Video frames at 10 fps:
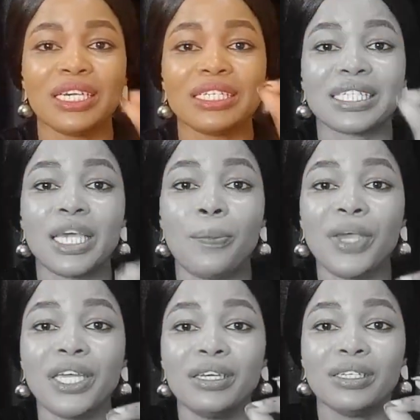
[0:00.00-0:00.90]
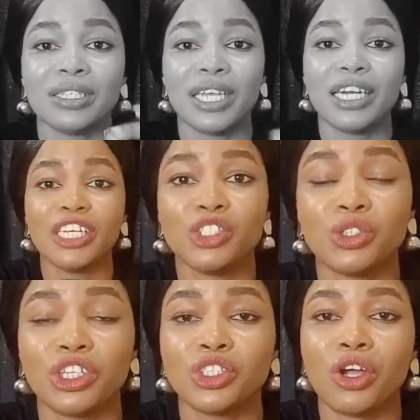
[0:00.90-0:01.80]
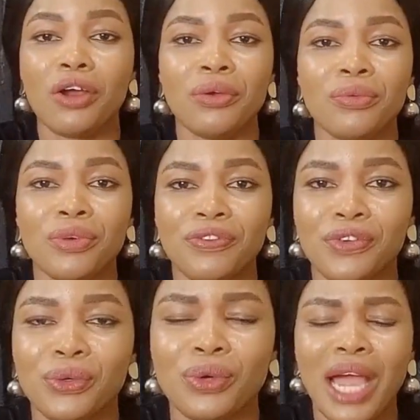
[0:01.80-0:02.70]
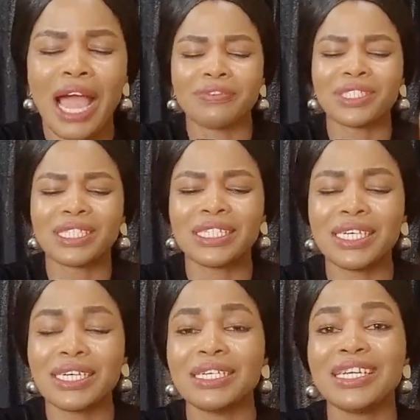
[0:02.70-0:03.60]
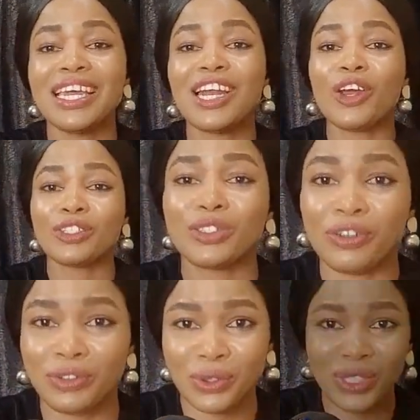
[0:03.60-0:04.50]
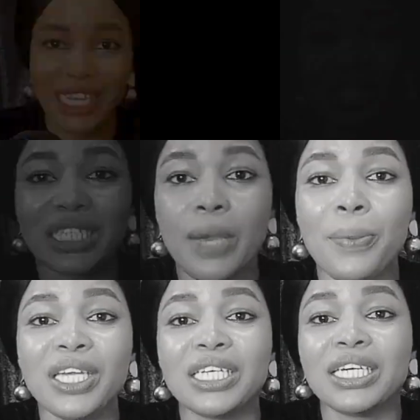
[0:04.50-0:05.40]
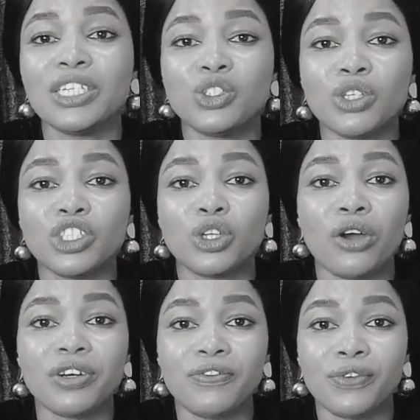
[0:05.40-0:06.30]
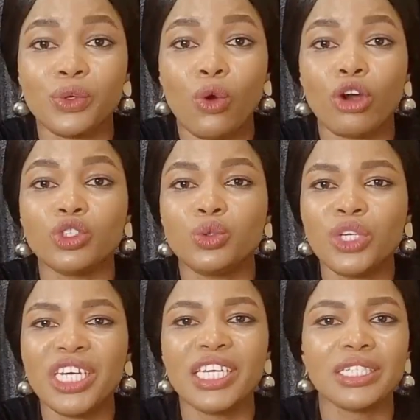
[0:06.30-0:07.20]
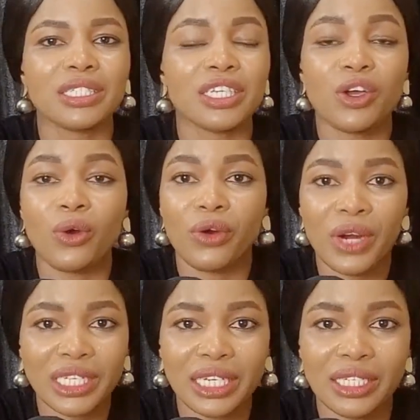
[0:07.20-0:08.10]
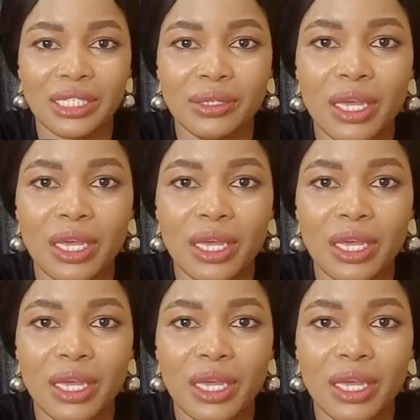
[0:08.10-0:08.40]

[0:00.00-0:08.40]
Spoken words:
skipping the literature review. I've seen a lot of students skipping the literature review or doing it incorrectly.